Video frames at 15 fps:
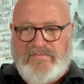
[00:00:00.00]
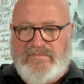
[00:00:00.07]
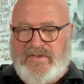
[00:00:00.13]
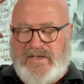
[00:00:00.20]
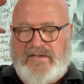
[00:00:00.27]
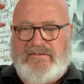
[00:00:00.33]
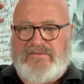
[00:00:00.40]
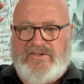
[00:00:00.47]
you
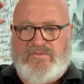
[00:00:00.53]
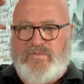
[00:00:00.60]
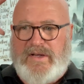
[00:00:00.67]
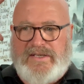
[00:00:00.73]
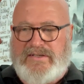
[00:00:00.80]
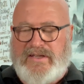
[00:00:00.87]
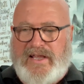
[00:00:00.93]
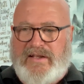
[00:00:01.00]
know, just
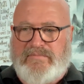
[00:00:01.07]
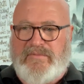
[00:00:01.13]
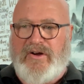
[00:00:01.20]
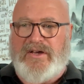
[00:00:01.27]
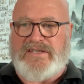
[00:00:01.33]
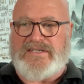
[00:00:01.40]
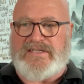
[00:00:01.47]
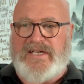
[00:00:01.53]
went to that
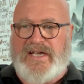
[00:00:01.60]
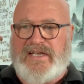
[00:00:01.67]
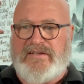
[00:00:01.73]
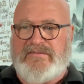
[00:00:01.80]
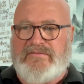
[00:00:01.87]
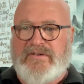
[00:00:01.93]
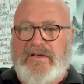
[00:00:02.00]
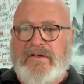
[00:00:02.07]
mind state
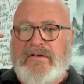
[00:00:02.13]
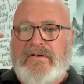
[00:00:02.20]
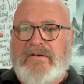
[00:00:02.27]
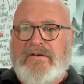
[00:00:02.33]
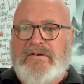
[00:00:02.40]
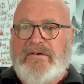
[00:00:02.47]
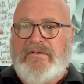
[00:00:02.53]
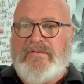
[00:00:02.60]

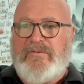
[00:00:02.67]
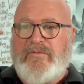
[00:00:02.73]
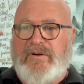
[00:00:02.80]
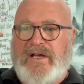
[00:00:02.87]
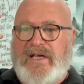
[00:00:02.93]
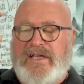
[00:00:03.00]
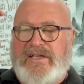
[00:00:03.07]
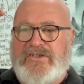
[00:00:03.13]

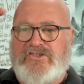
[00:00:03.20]
where you